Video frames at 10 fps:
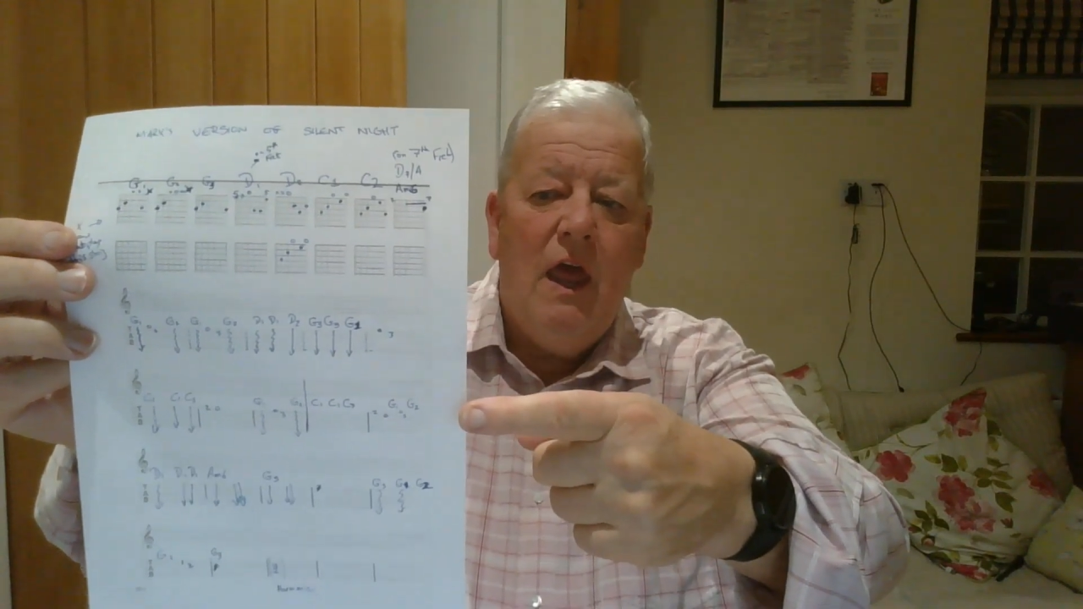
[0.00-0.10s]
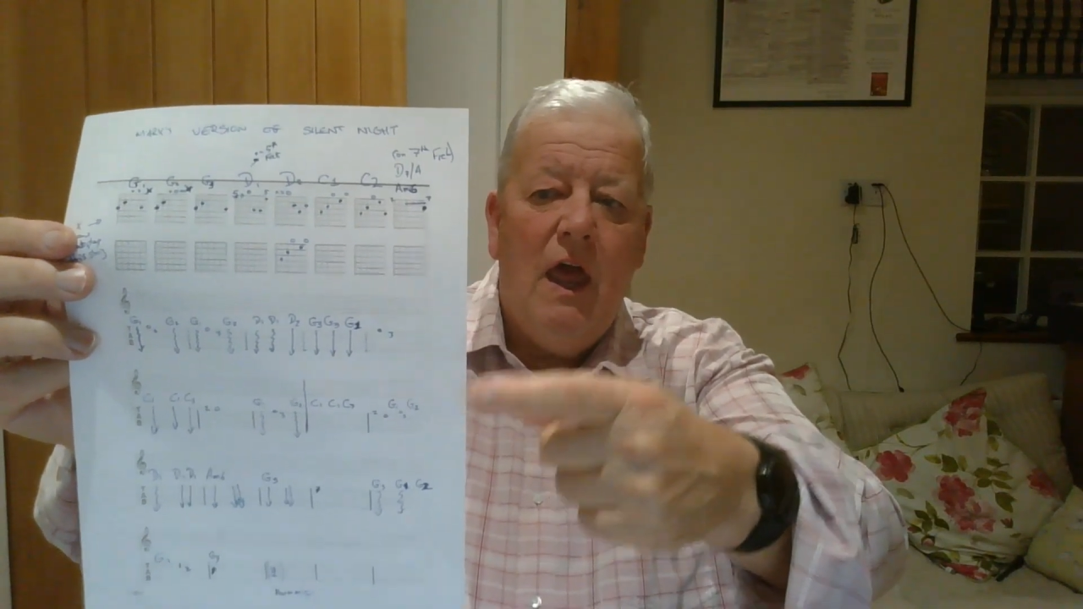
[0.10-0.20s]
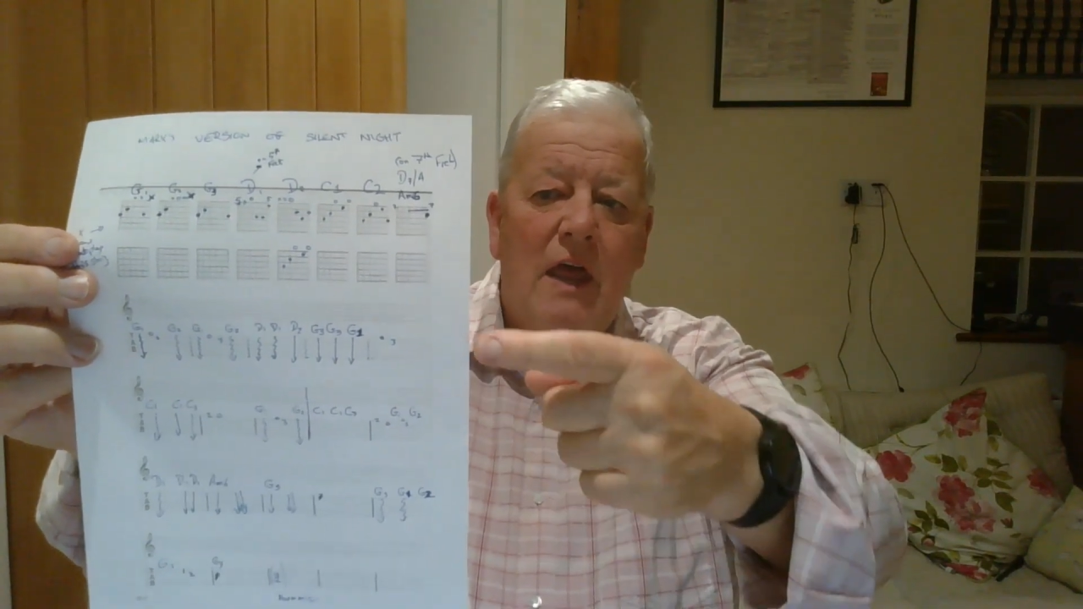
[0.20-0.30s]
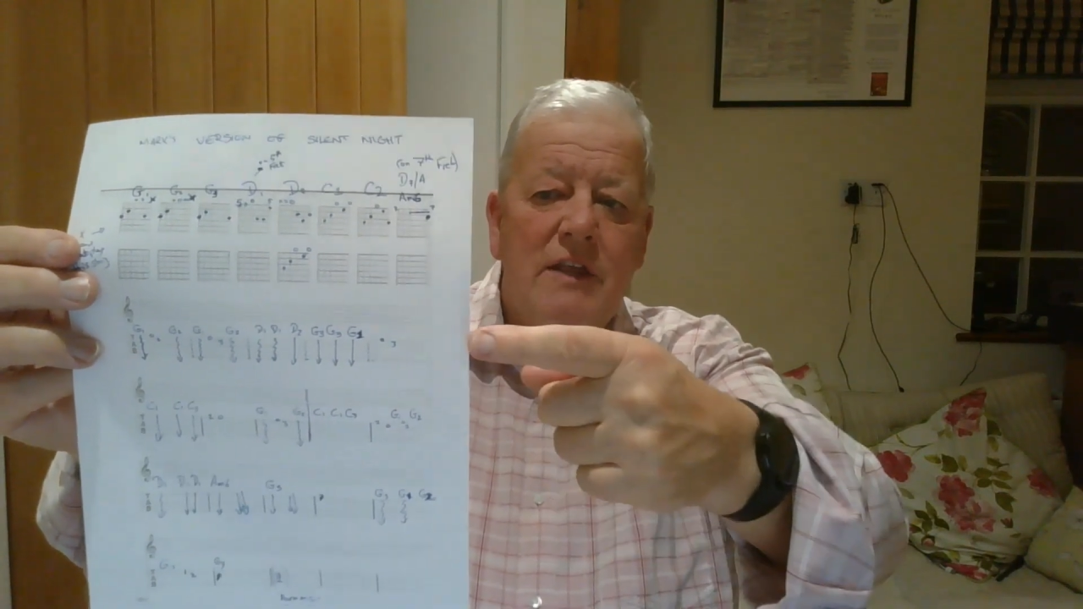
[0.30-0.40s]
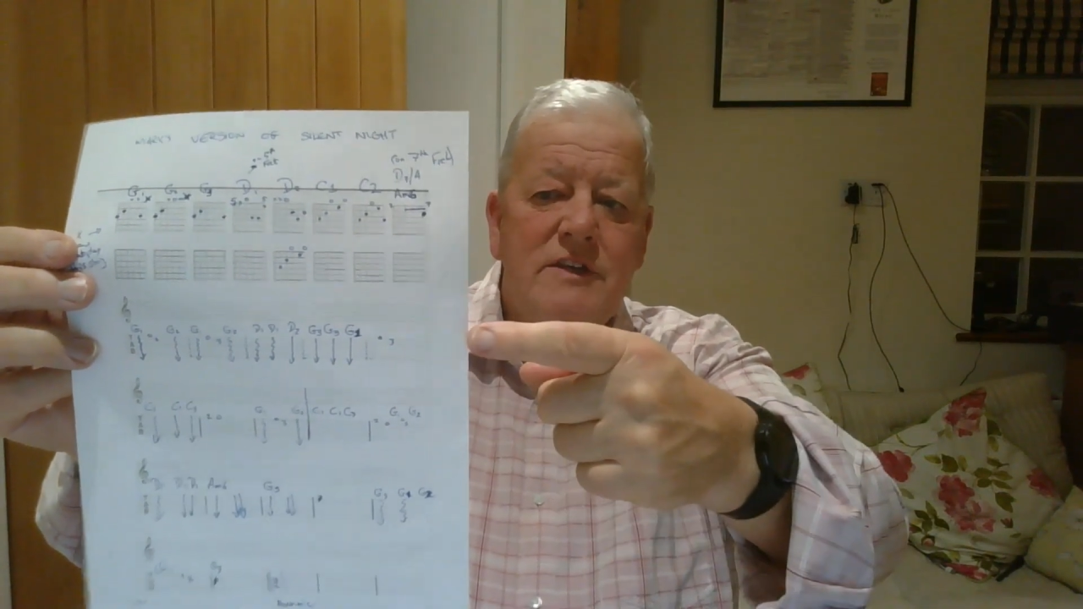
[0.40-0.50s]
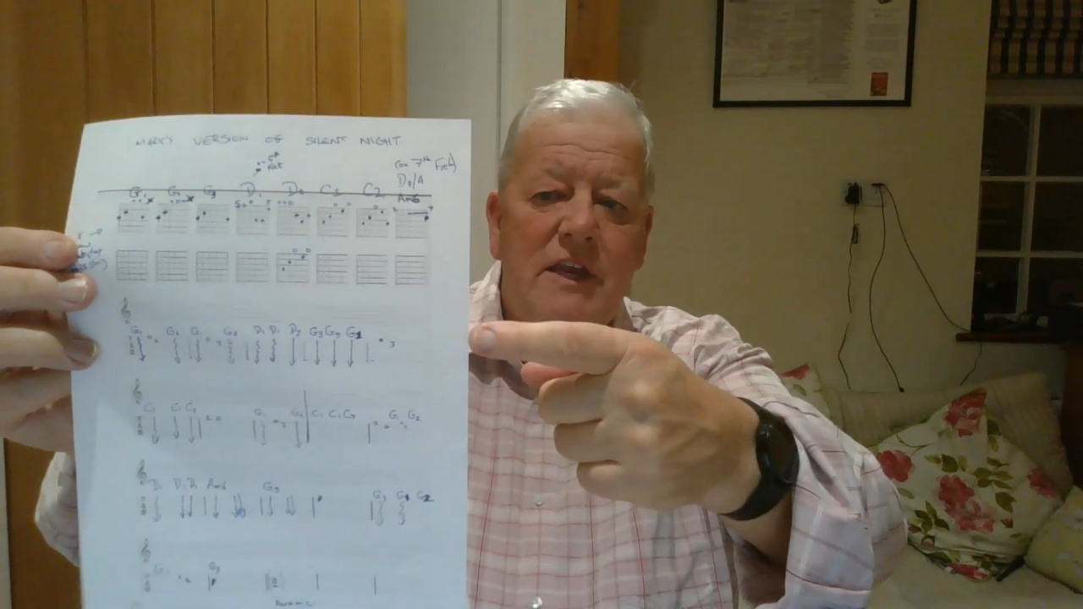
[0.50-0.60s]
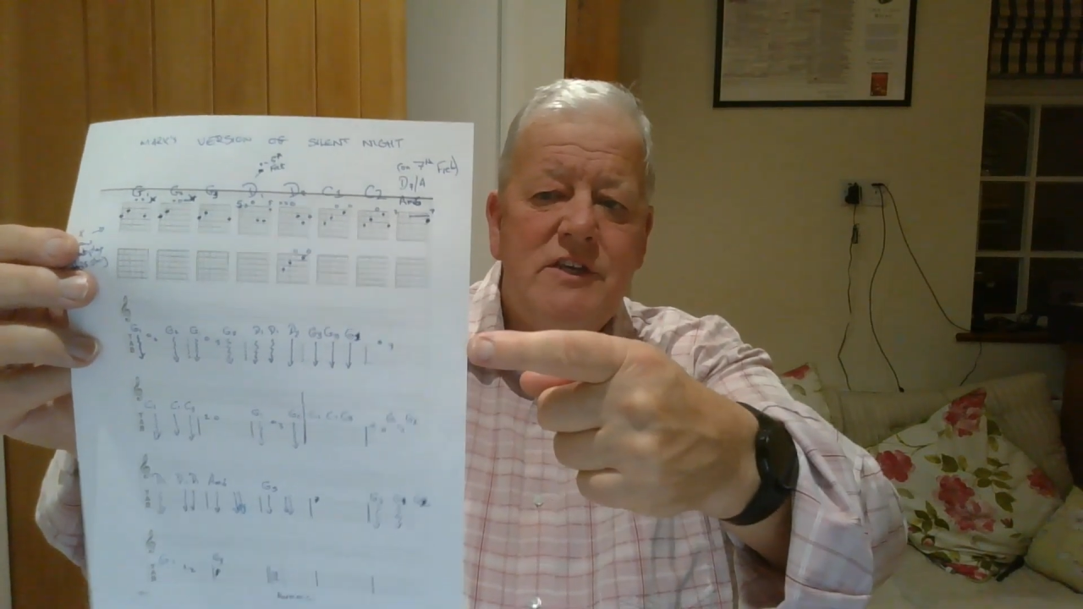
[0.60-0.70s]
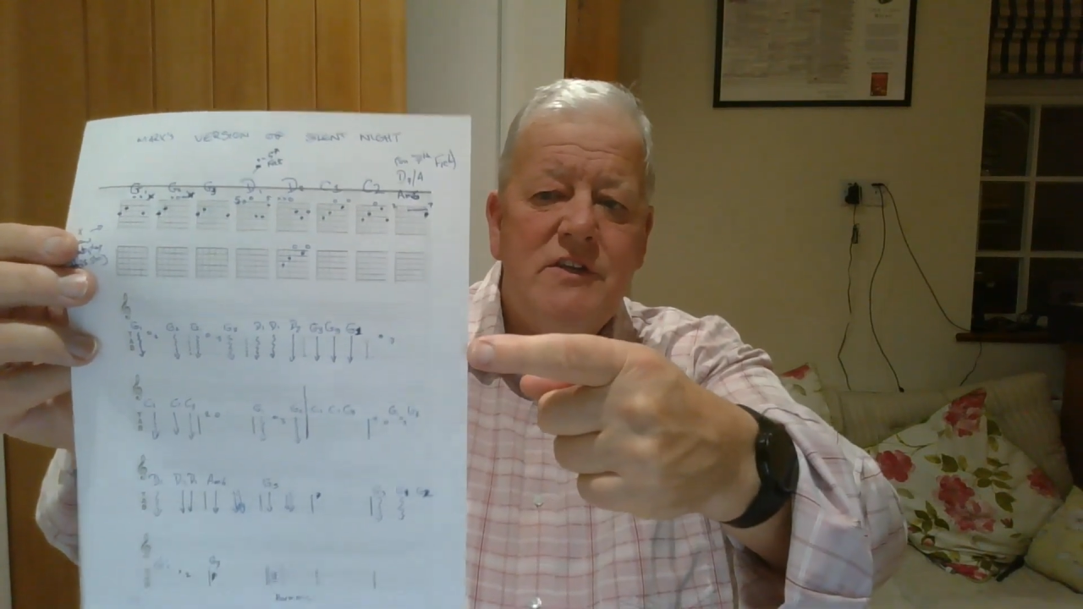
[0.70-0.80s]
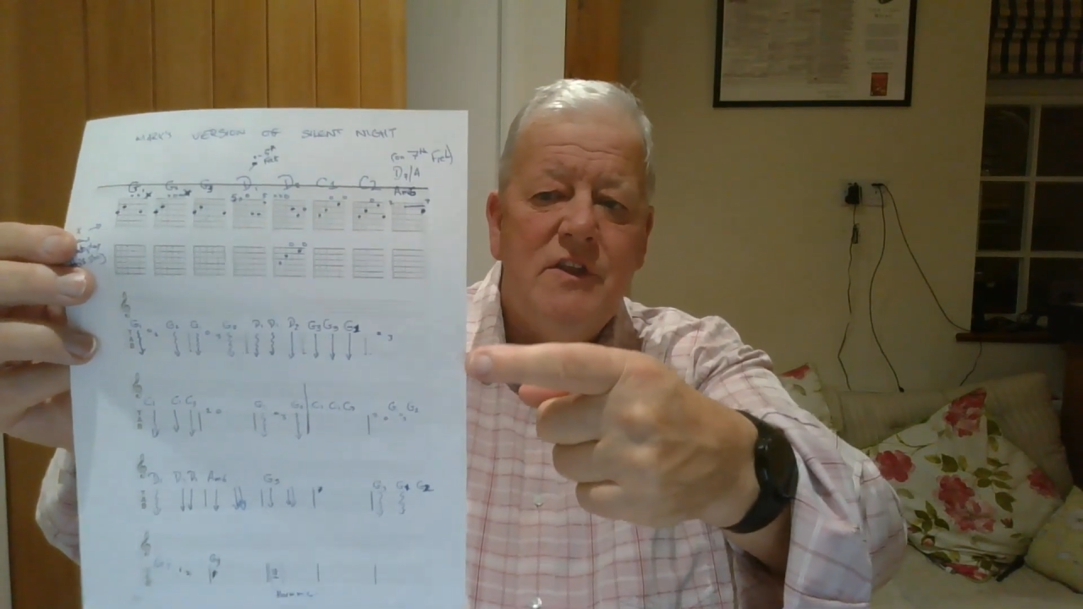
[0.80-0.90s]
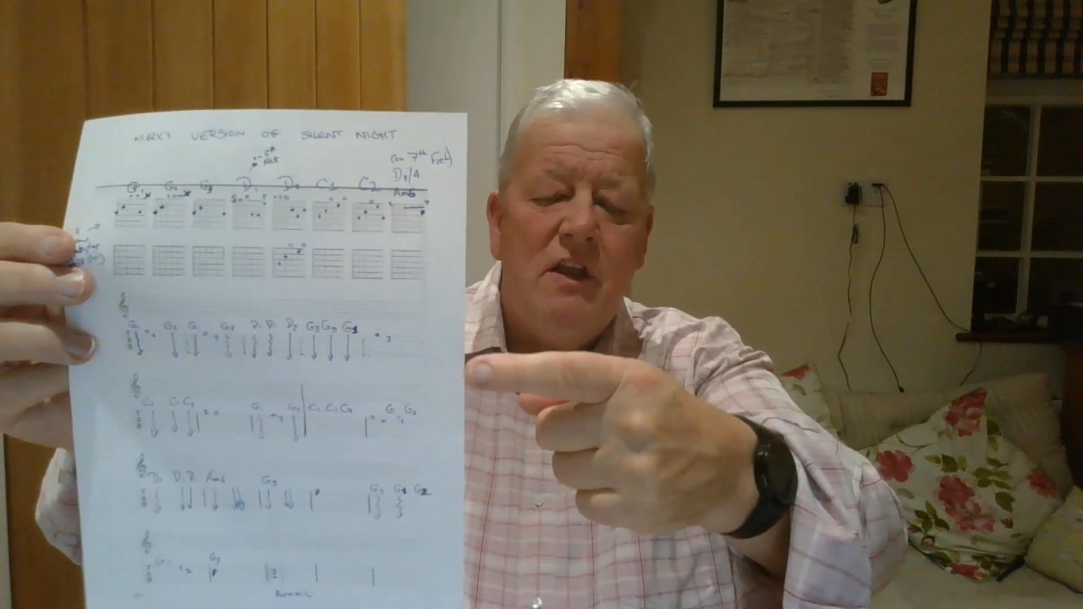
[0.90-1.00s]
And each of the